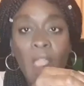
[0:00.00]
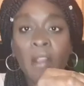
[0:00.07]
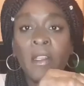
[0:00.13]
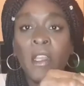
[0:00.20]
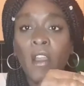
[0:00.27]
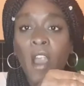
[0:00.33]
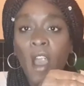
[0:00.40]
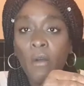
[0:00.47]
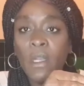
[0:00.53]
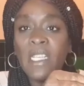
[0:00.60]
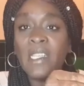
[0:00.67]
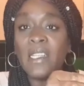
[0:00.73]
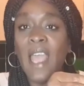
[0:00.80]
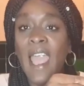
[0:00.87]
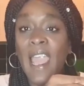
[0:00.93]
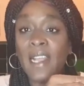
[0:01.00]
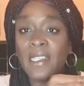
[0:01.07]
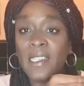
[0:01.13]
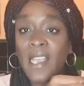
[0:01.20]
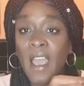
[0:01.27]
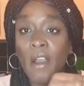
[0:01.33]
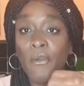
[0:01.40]
Nicole is the
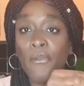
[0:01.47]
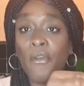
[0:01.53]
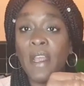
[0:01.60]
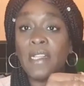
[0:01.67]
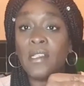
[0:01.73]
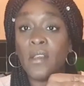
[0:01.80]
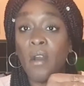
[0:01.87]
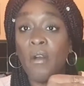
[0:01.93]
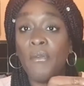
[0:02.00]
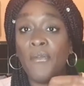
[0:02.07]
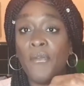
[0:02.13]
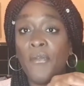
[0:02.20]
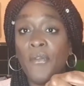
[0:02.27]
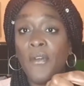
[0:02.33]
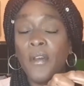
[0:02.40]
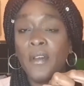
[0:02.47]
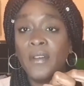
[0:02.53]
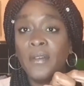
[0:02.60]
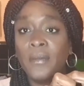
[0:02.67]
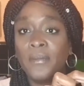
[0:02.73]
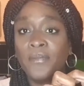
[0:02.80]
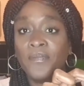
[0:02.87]
ex-girlfriend of
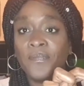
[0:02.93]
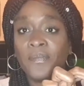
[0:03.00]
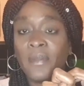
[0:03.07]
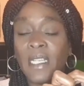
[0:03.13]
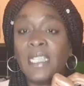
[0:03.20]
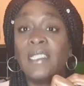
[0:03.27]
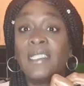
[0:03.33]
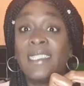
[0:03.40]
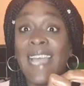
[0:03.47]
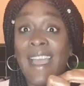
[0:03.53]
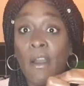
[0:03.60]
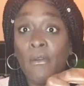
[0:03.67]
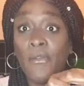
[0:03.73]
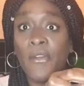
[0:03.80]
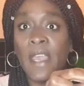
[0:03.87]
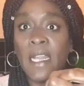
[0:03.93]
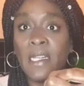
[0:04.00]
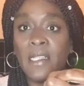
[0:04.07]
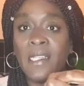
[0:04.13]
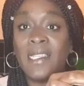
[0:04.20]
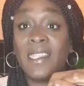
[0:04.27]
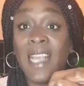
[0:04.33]

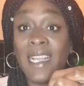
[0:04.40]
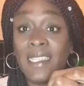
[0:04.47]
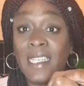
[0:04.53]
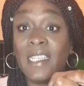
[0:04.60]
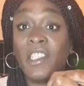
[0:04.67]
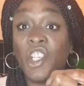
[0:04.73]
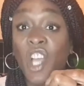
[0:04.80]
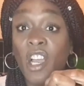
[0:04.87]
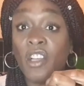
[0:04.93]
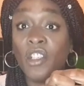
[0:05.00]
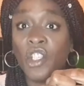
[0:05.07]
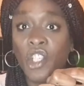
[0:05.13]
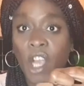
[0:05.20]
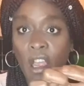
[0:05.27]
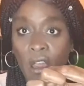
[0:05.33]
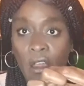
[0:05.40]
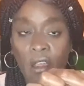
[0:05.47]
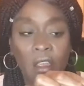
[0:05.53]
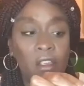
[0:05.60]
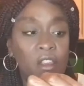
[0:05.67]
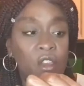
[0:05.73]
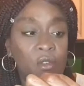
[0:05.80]
Dalvin, Daddy Chunk
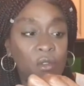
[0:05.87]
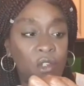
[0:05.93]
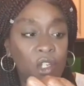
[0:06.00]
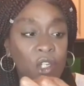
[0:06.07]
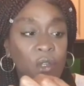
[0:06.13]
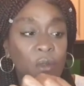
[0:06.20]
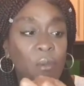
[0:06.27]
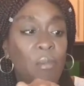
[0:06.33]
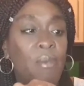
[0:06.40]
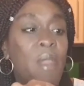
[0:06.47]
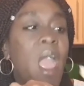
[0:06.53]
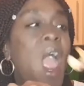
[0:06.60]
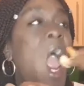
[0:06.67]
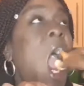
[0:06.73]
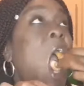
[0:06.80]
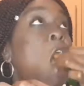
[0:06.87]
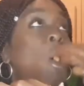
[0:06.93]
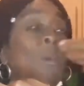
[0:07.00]
Chunk, YouTube, yeah?